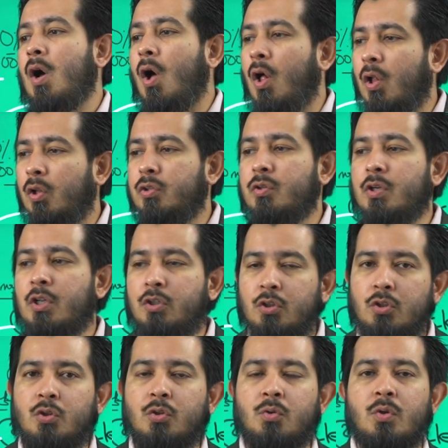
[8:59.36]
all you need
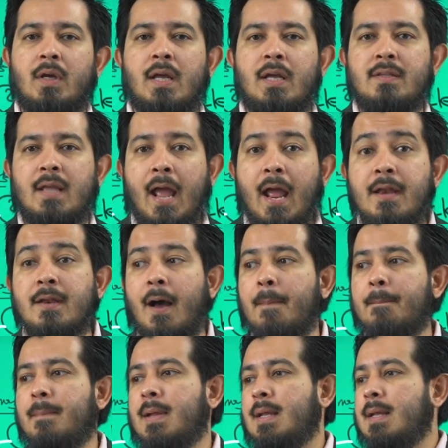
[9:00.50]
to do is end
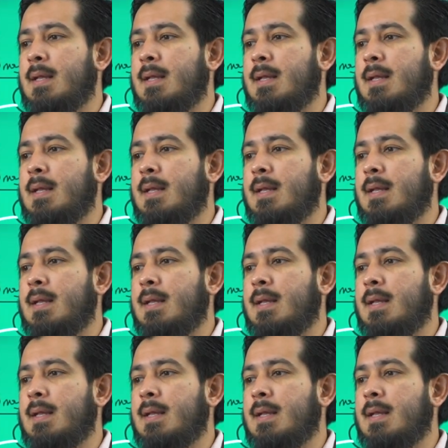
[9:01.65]
up